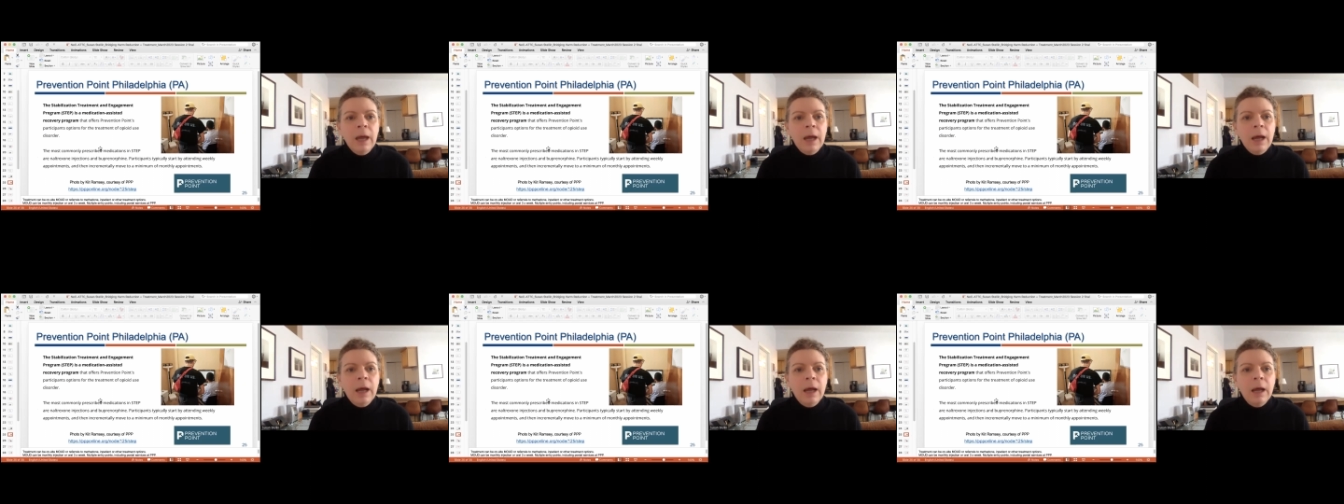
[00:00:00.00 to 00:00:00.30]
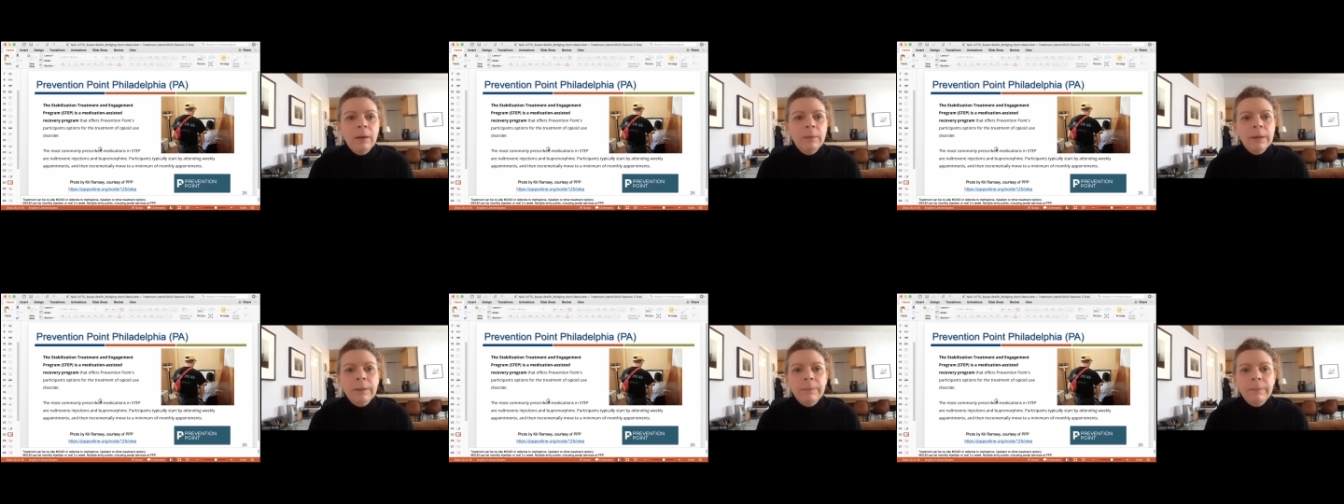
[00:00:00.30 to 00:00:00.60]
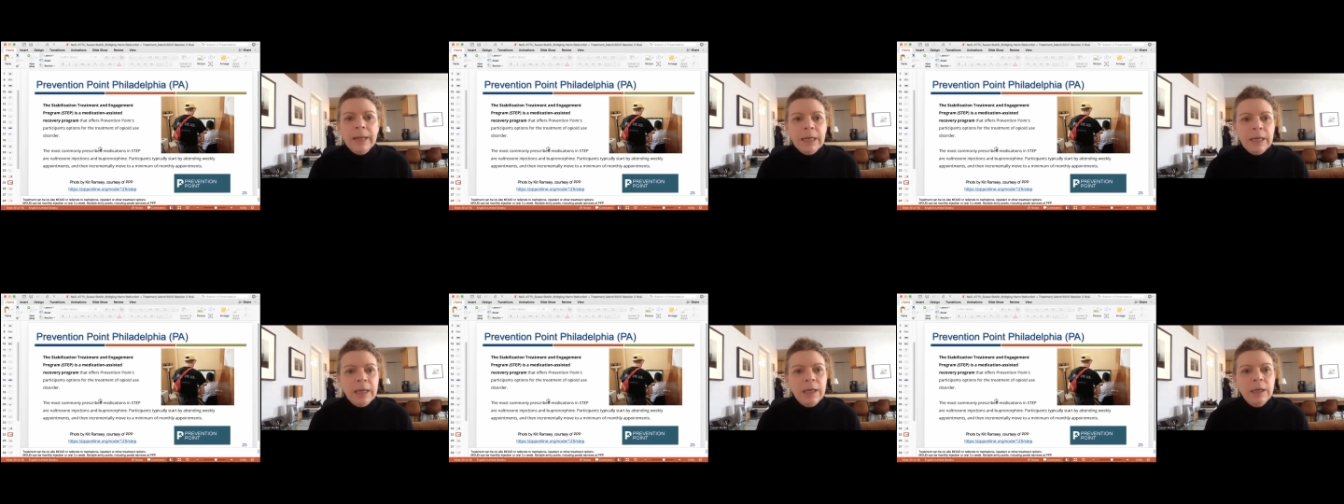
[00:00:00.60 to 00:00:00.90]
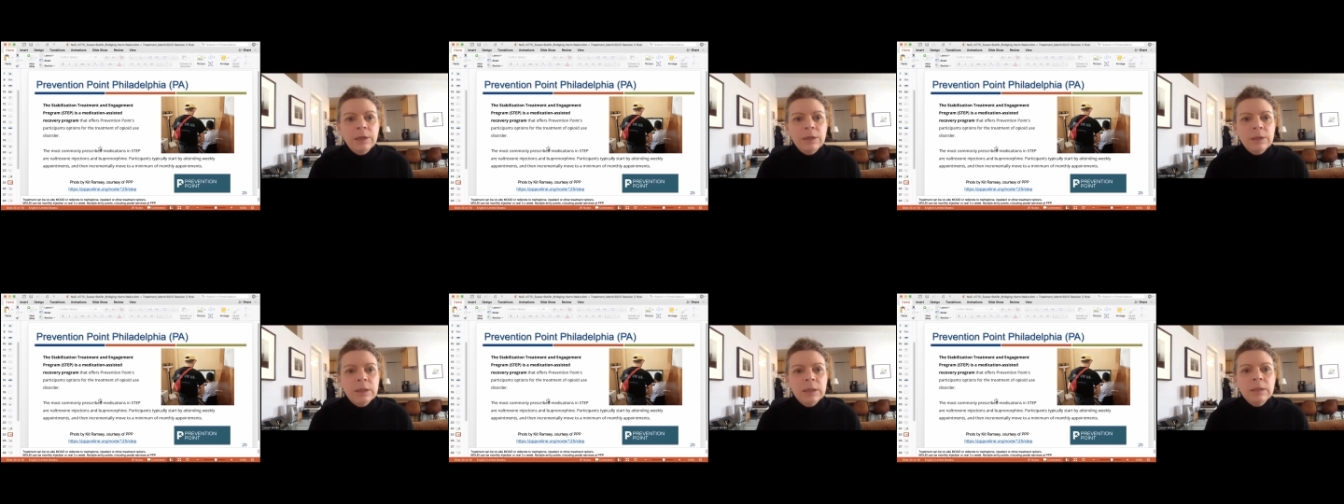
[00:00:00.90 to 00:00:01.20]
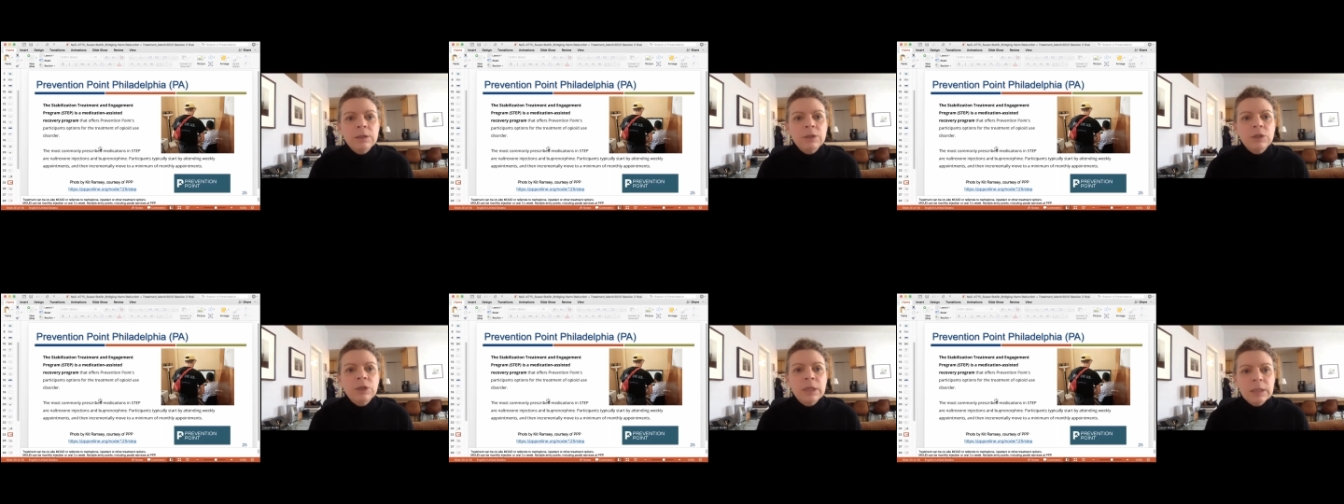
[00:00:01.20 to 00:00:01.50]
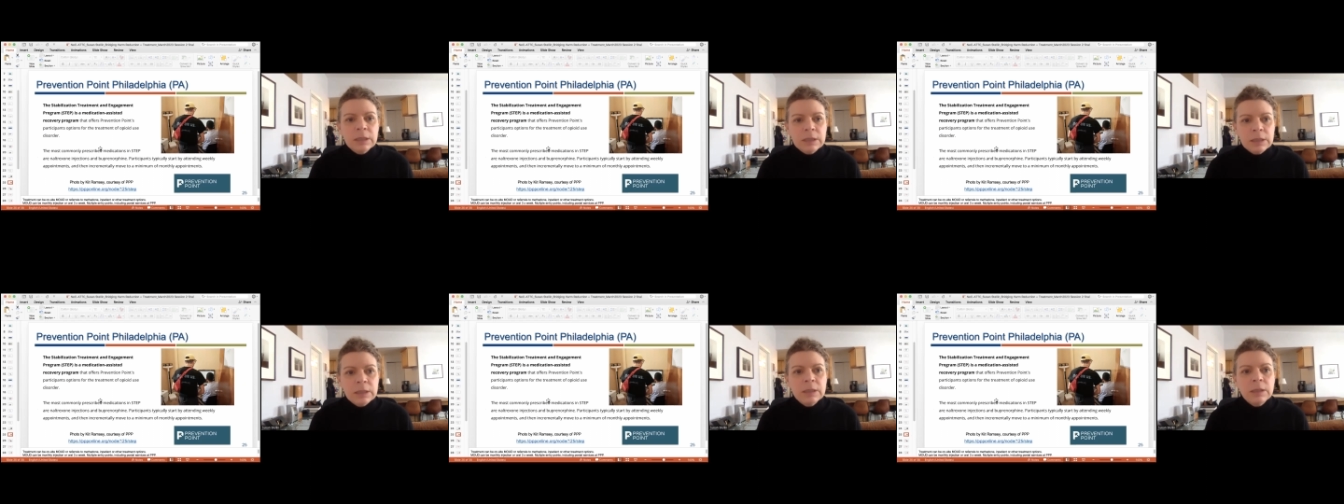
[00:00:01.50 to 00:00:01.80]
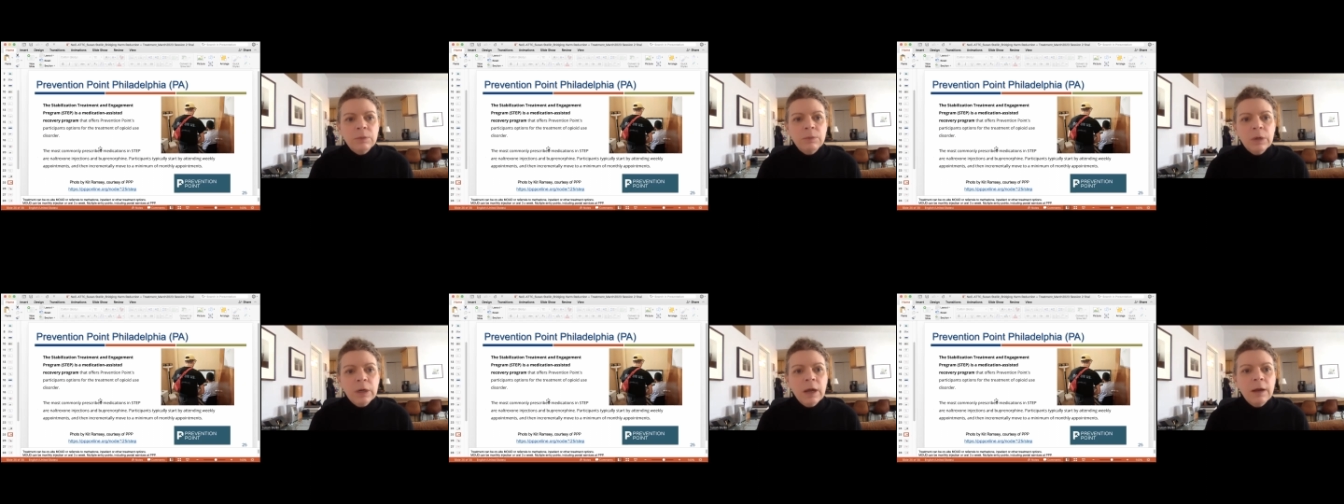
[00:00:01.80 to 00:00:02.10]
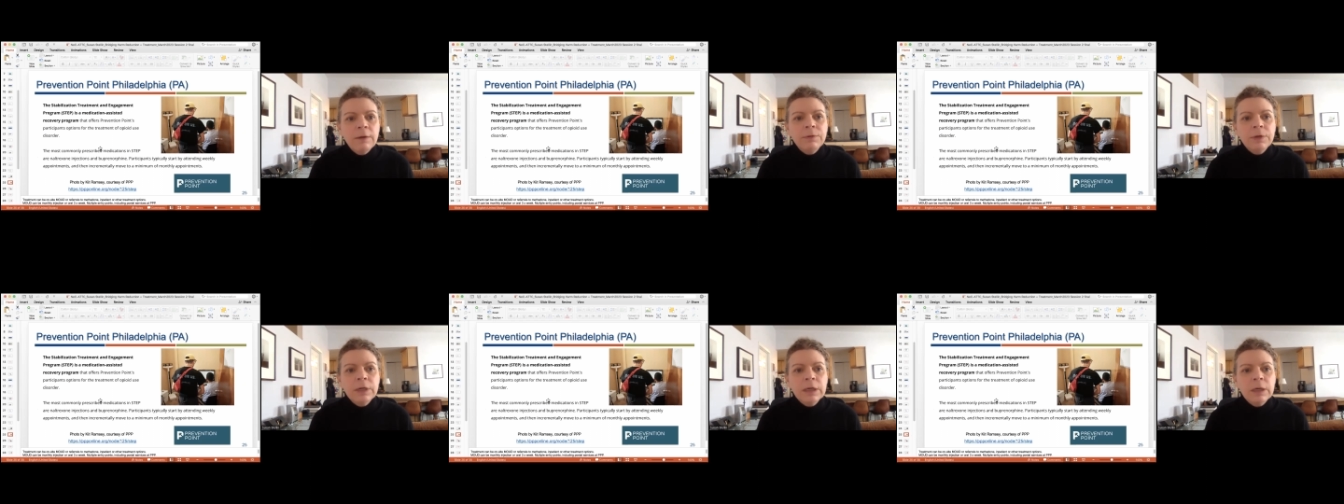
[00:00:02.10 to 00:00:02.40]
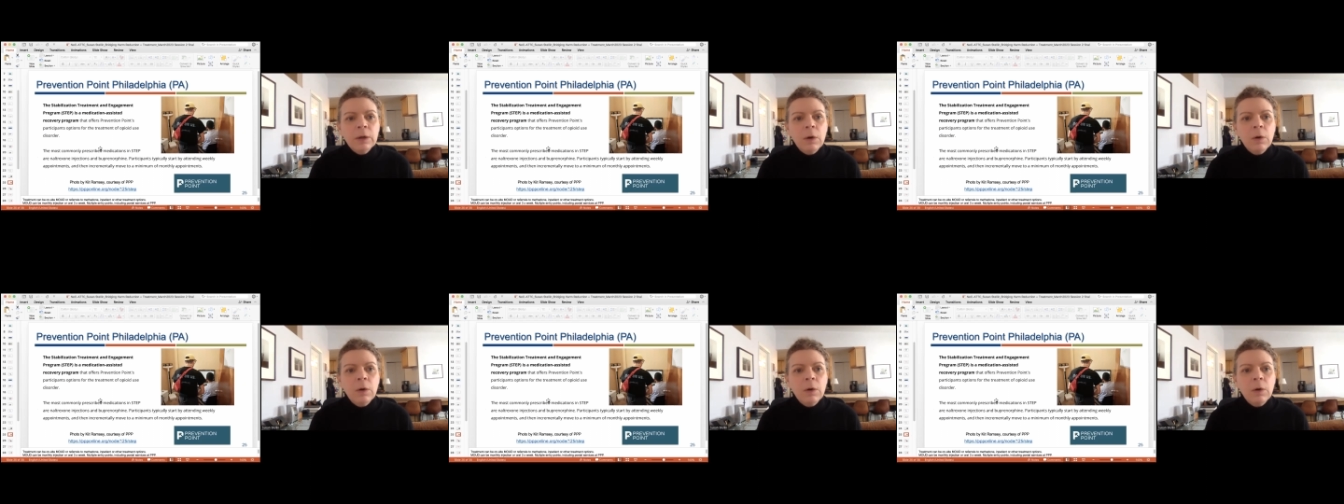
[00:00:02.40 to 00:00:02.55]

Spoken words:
a medication-assisted recovery